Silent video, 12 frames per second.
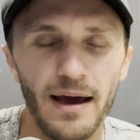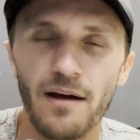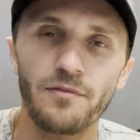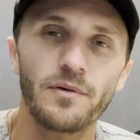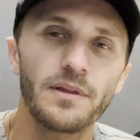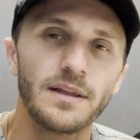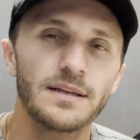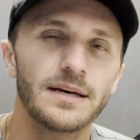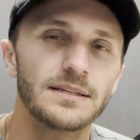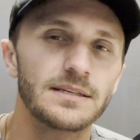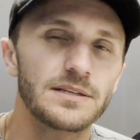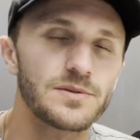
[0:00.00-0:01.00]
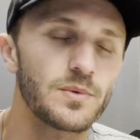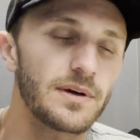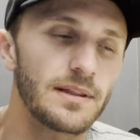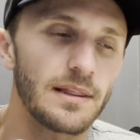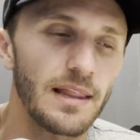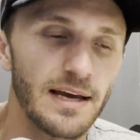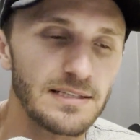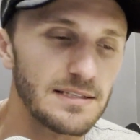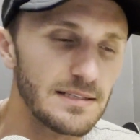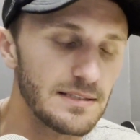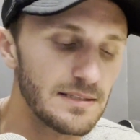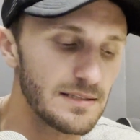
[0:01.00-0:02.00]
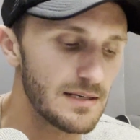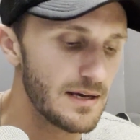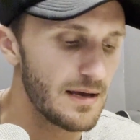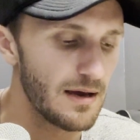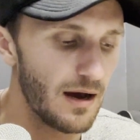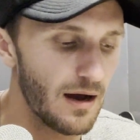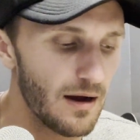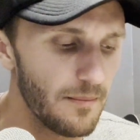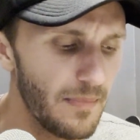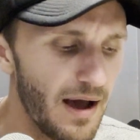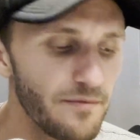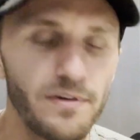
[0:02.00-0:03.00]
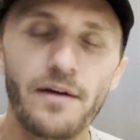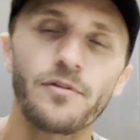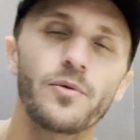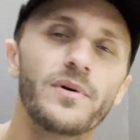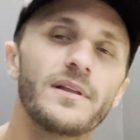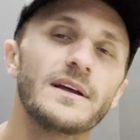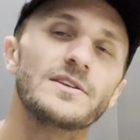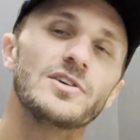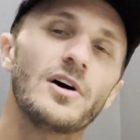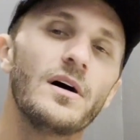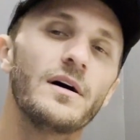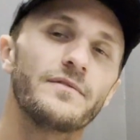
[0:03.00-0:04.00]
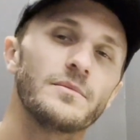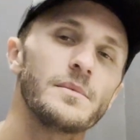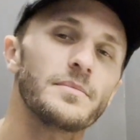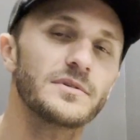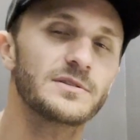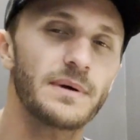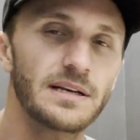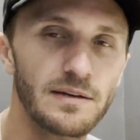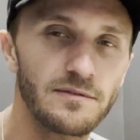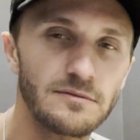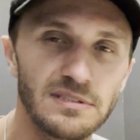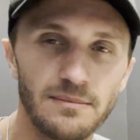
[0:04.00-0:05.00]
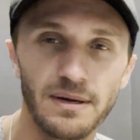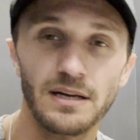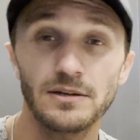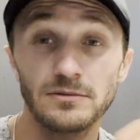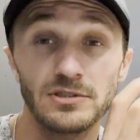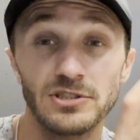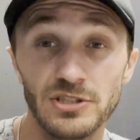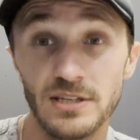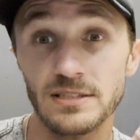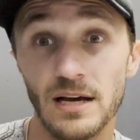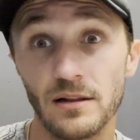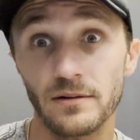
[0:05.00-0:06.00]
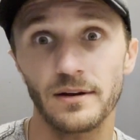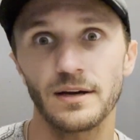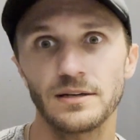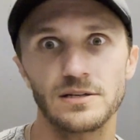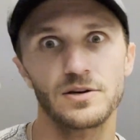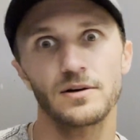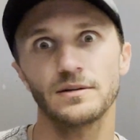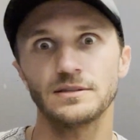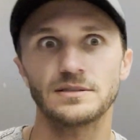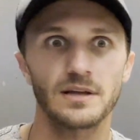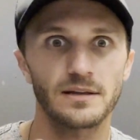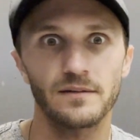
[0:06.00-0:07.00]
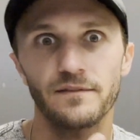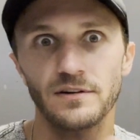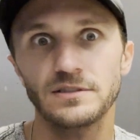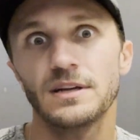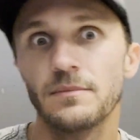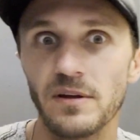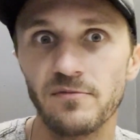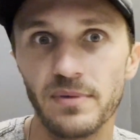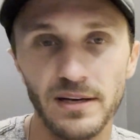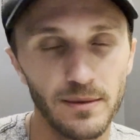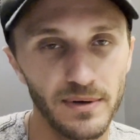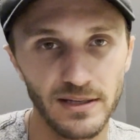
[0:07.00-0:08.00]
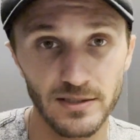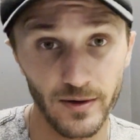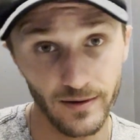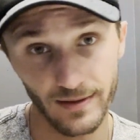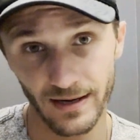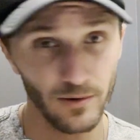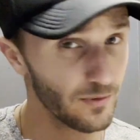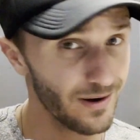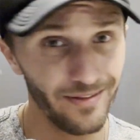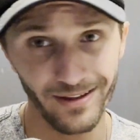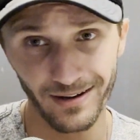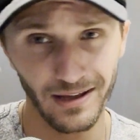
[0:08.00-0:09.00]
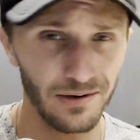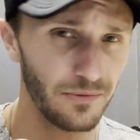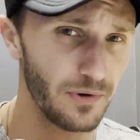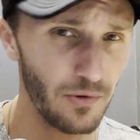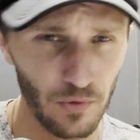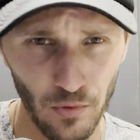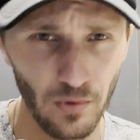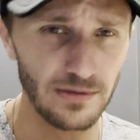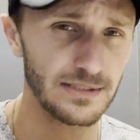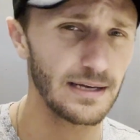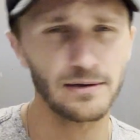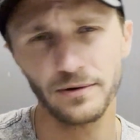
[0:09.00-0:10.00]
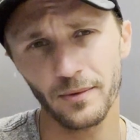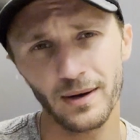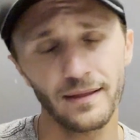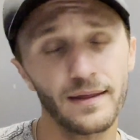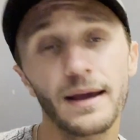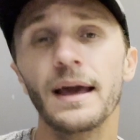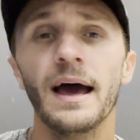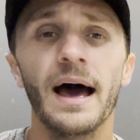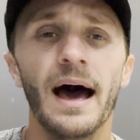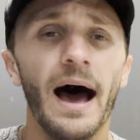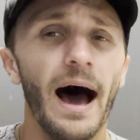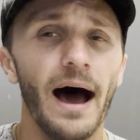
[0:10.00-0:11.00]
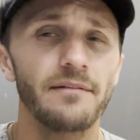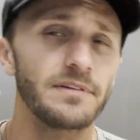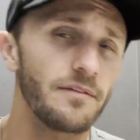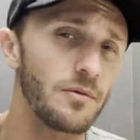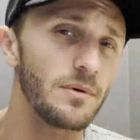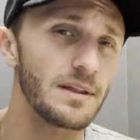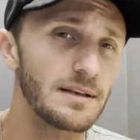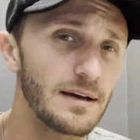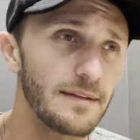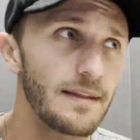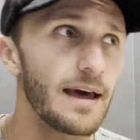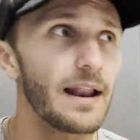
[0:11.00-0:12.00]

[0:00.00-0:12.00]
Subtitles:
I've really done this with lessons. I've never really taught from a perspective of somebody who's just now learning guitar. This is like the first time they've picked up a guitar and they know nothing. They don't know chords. They don't know anything. I've never really done that.